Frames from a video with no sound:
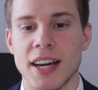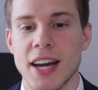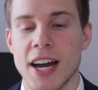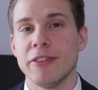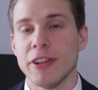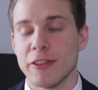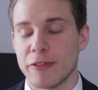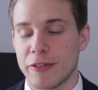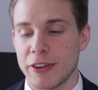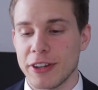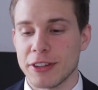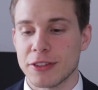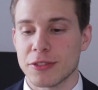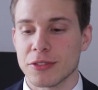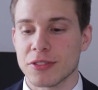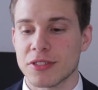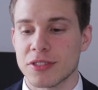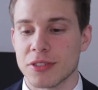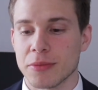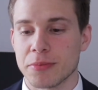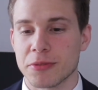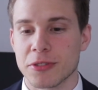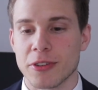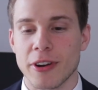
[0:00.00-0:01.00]
Feel free to
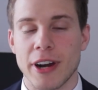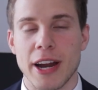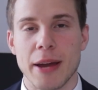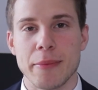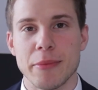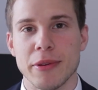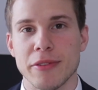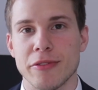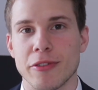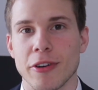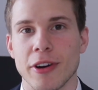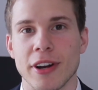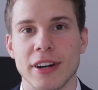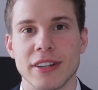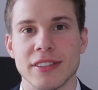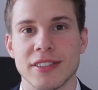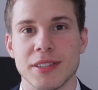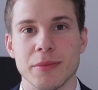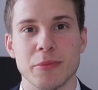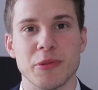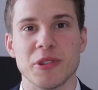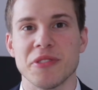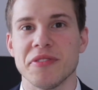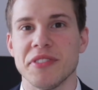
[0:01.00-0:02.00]
subscribe if you want to
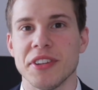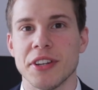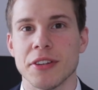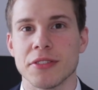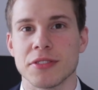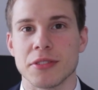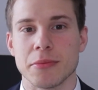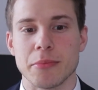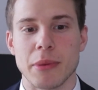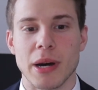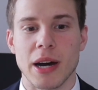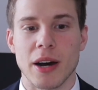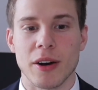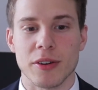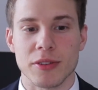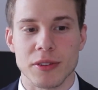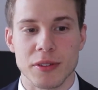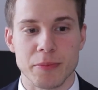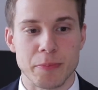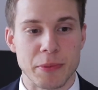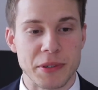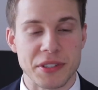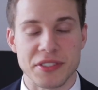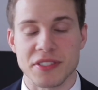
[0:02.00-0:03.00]
see more videos
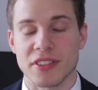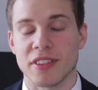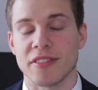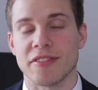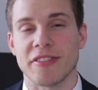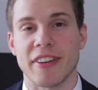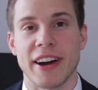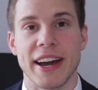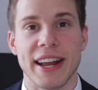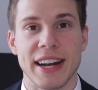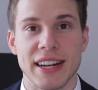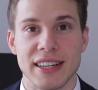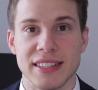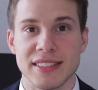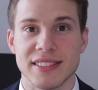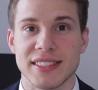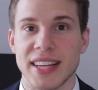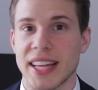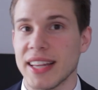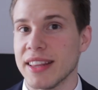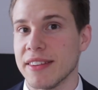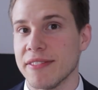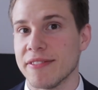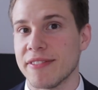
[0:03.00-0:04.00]
about personal finance
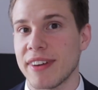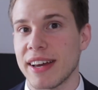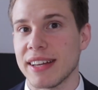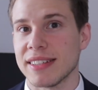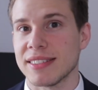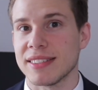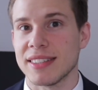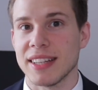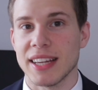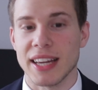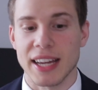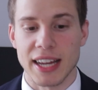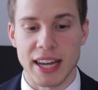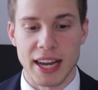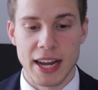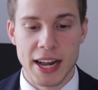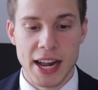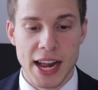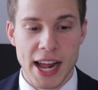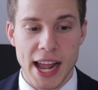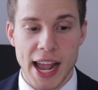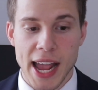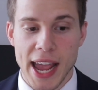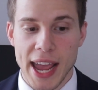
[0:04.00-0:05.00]
and investing,
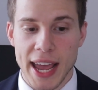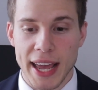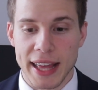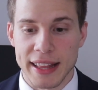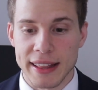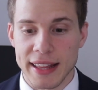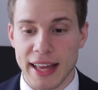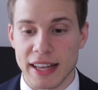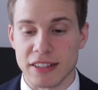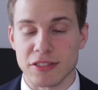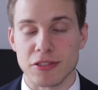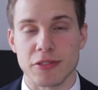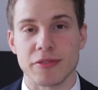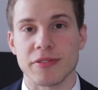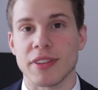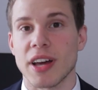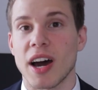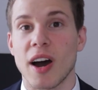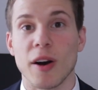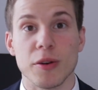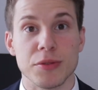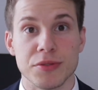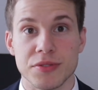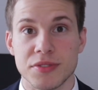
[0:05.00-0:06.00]
and as of
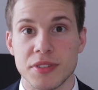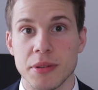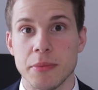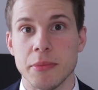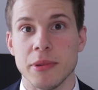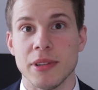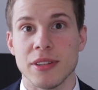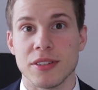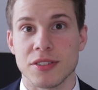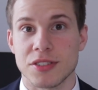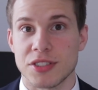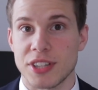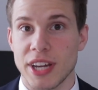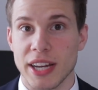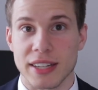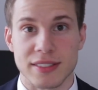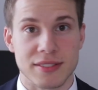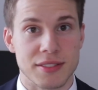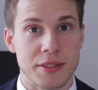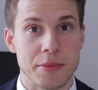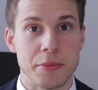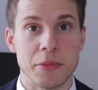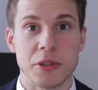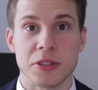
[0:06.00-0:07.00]
now, stimulus
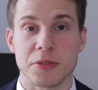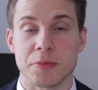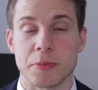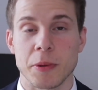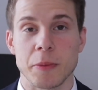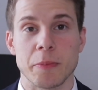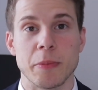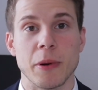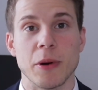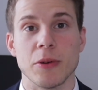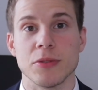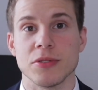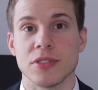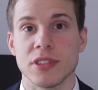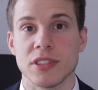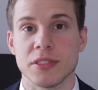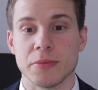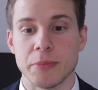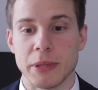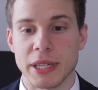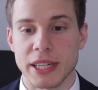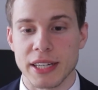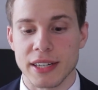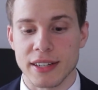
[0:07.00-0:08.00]
checks, stimulus proposals,
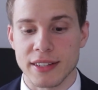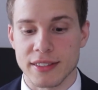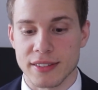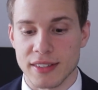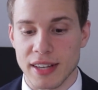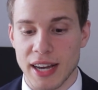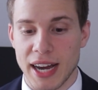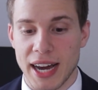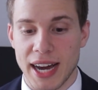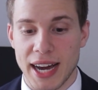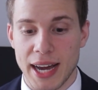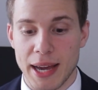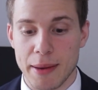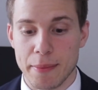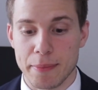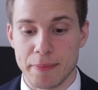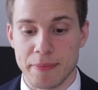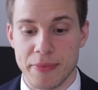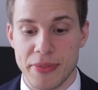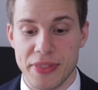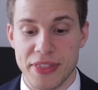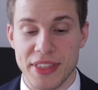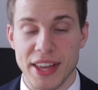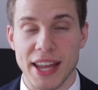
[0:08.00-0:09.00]
because I
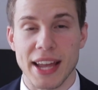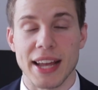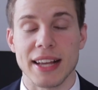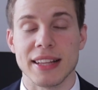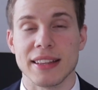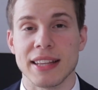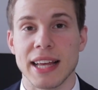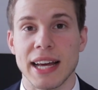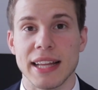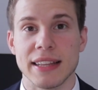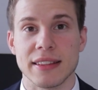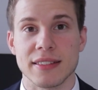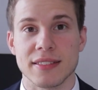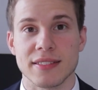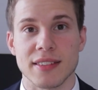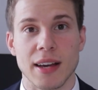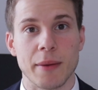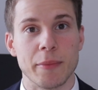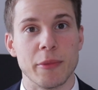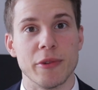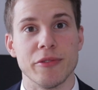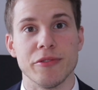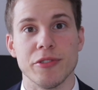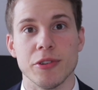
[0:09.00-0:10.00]
think that
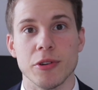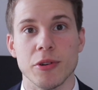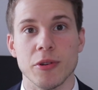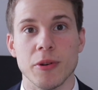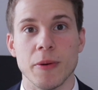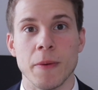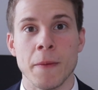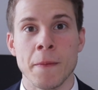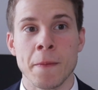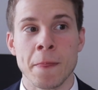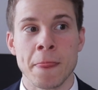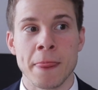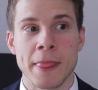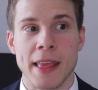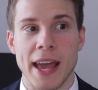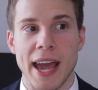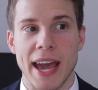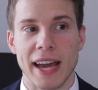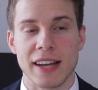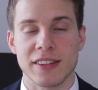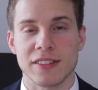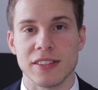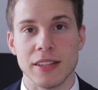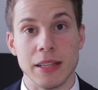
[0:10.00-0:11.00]
some of you
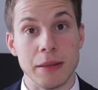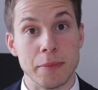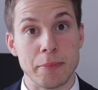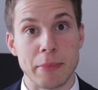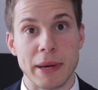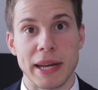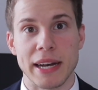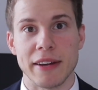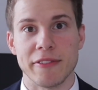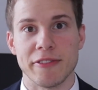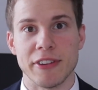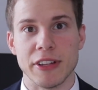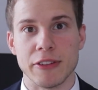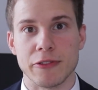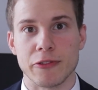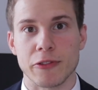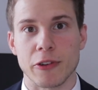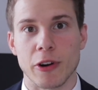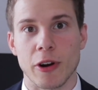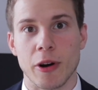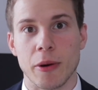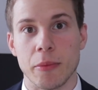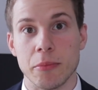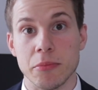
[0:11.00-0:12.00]
actually benefit
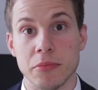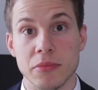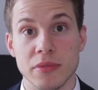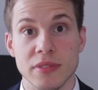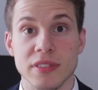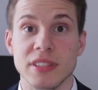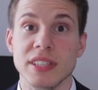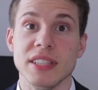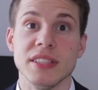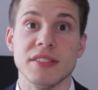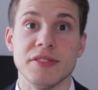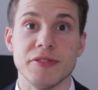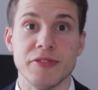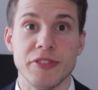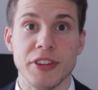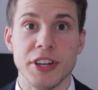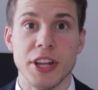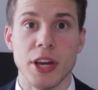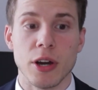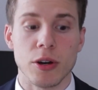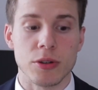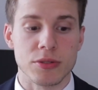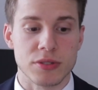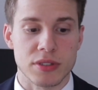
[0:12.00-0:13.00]
from these
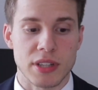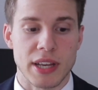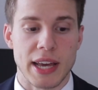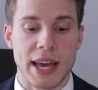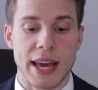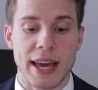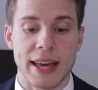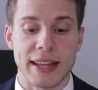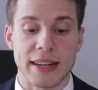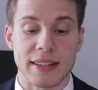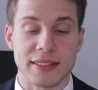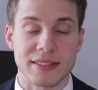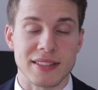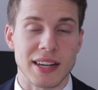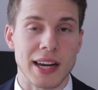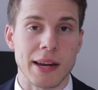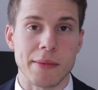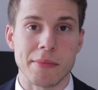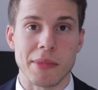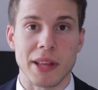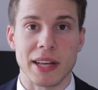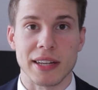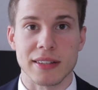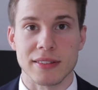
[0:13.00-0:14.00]
videos at a
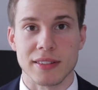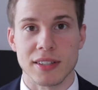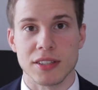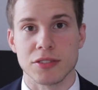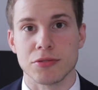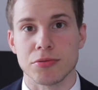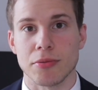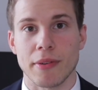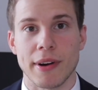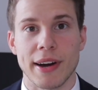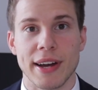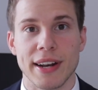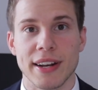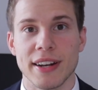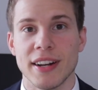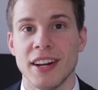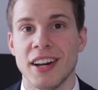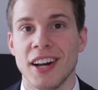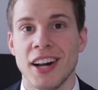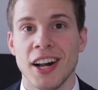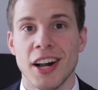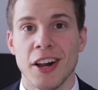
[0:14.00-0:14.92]
time like this one.